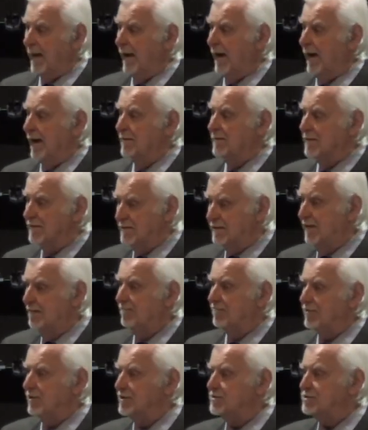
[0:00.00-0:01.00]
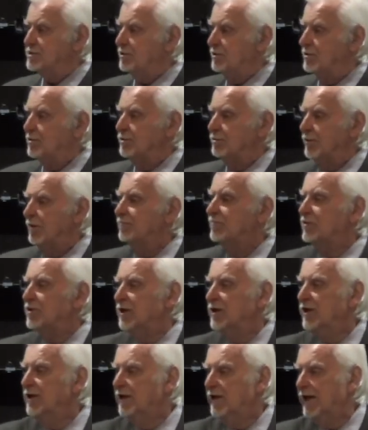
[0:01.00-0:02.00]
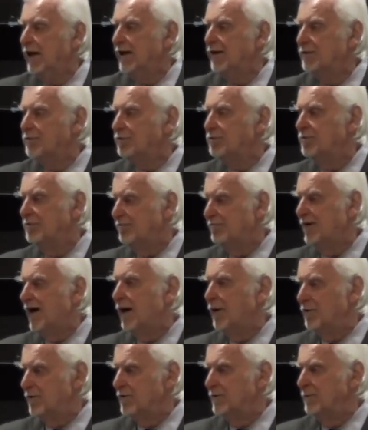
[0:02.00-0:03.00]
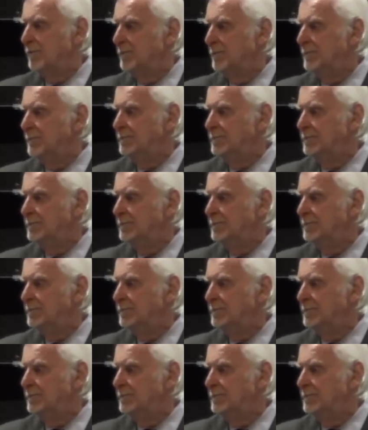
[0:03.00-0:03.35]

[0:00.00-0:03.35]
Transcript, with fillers: and the devil is going to do everything he can to devour them.